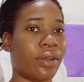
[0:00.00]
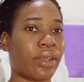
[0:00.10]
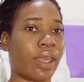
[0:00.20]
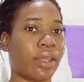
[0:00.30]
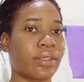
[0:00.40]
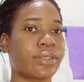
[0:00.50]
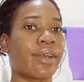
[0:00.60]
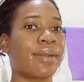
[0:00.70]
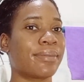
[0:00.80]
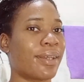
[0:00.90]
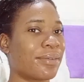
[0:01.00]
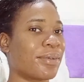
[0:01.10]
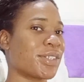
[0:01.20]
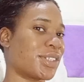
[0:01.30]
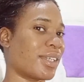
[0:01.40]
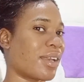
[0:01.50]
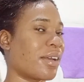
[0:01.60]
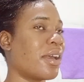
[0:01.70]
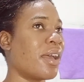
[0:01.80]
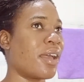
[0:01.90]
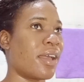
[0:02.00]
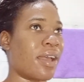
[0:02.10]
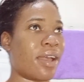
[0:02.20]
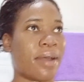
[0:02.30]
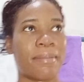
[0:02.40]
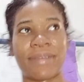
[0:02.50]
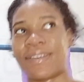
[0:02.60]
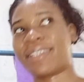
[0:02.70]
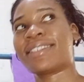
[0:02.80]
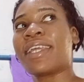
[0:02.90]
Okay, so I'm done washing my face